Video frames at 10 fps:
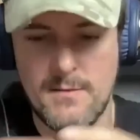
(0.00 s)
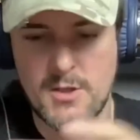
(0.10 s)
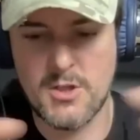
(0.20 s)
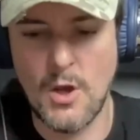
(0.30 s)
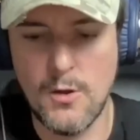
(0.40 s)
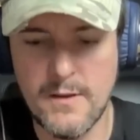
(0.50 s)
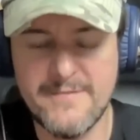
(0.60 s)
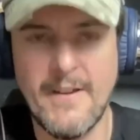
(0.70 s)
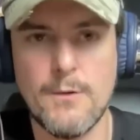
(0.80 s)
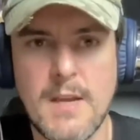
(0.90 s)

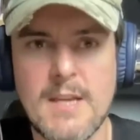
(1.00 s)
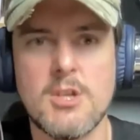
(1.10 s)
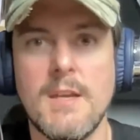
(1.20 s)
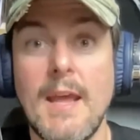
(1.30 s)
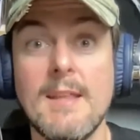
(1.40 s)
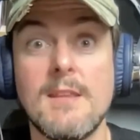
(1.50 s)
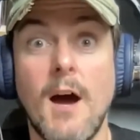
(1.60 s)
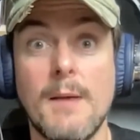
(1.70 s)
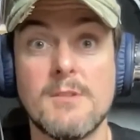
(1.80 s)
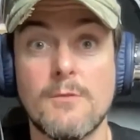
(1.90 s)
solid foundation in
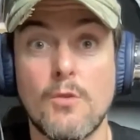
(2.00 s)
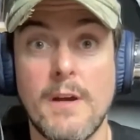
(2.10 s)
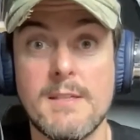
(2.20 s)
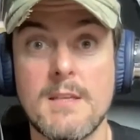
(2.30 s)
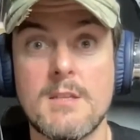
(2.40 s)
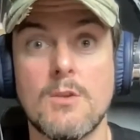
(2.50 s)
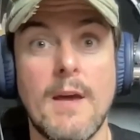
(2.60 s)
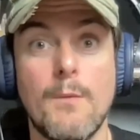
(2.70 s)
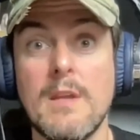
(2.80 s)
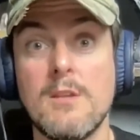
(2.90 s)
times of crisis so
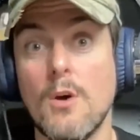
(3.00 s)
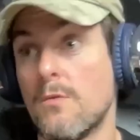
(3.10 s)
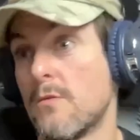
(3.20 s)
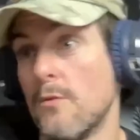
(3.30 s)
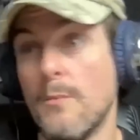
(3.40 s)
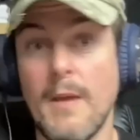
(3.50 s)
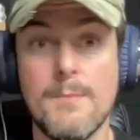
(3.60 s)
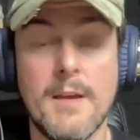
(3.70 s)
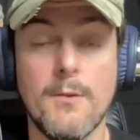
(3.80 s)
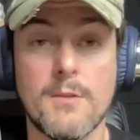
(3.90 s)
that we don't throw the
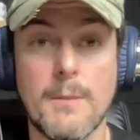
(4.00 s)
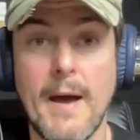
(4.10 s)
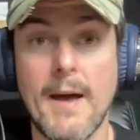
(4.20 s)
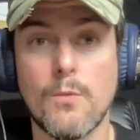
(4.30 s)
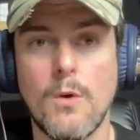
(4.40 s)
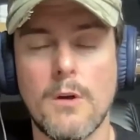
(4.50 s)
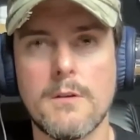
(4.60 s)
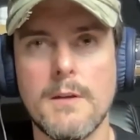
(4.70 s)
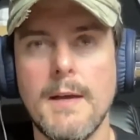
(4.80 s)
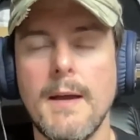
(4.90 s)
baby out with the
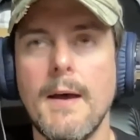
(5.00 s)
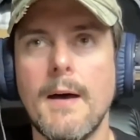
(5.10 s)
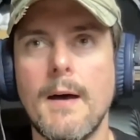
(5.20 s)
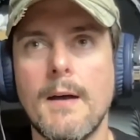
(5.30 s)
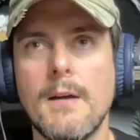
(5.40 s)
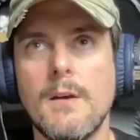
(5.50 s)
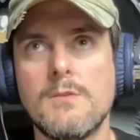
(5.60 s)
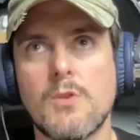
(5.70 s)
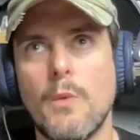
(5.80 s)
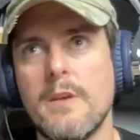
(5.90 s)
bathwater?
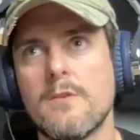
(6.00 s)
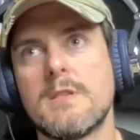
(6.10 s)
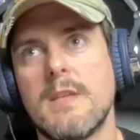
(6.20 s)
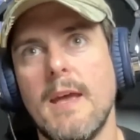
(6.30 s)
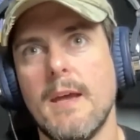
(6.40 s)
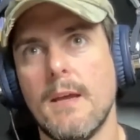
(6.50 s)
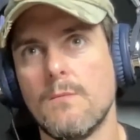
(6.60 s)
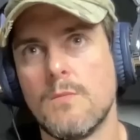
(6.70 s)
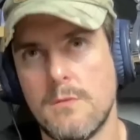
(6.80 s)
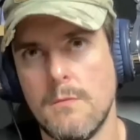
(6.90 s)
So what you're
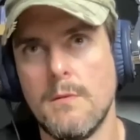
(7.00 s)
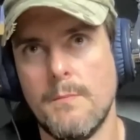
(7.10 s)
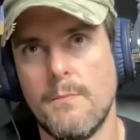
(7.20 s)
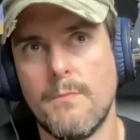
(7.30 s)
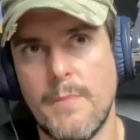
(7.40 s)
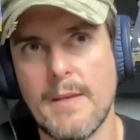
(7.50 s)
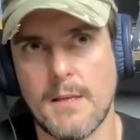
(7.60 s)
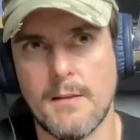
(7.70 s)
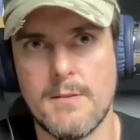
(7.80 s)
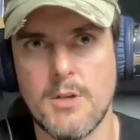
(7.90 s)
saying
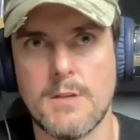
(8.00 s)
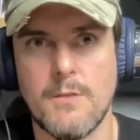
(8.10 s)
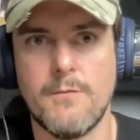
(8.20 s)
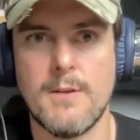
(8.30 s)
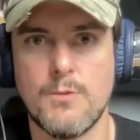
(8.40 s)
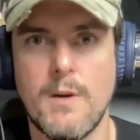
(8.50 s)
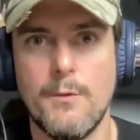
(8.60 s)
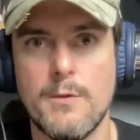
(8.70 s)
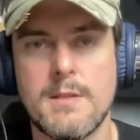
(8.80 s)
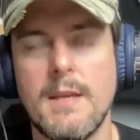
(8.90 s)
basically justifies what I
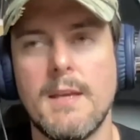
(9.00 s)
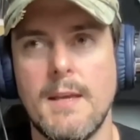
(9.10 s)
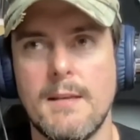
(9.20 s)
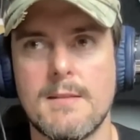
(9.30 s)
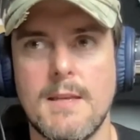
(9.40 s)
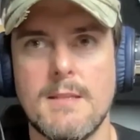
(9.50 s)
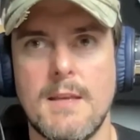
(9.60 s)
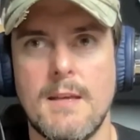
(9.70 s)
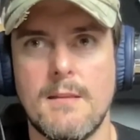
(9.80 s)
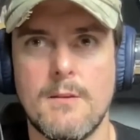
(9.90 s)
was thinking, in the sense
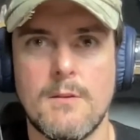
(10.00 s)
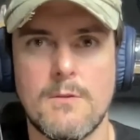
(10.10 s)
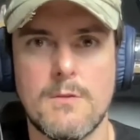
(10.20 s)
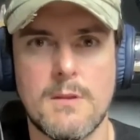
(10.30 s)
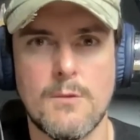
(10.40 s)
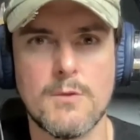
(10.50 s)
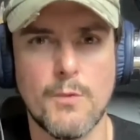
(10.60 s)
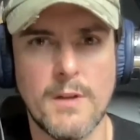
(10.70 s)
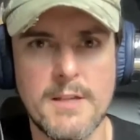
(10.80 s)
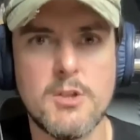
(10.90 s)
that there was a
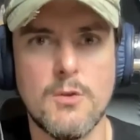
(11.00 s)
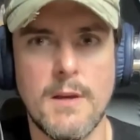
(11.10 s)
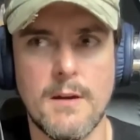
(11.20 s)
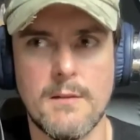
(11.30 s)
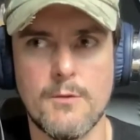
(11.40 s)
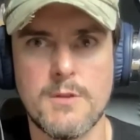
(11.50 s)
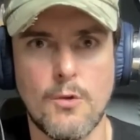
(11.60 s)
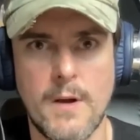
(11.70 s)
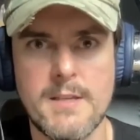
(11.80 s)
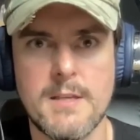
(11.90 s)
real issue there. There was a
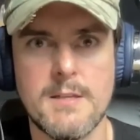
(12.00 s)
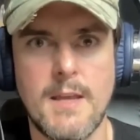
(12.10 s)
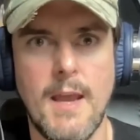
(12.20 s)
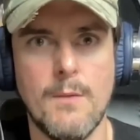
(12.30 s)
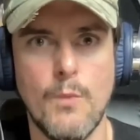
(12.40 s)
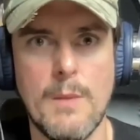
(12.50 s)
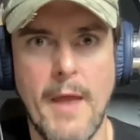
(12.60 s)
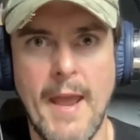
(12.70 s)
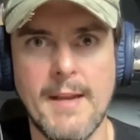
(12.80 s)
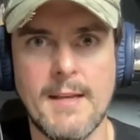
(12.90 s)
crisis, and we
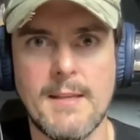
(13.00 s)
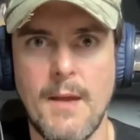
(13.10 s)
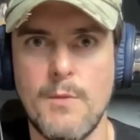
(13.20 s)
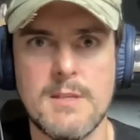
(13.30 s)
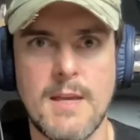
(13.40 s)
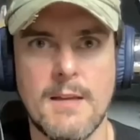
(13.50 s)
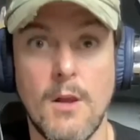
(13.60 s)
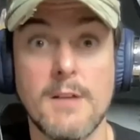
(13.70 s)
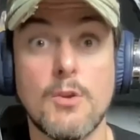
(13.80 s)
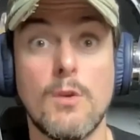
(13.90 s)
panicked and we said
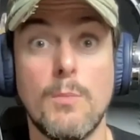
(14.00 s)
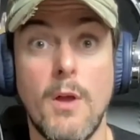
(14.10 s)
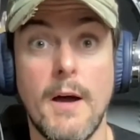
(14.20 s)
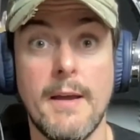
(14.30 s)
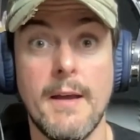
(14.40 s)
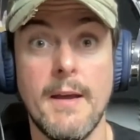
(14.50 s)
laws don't apply.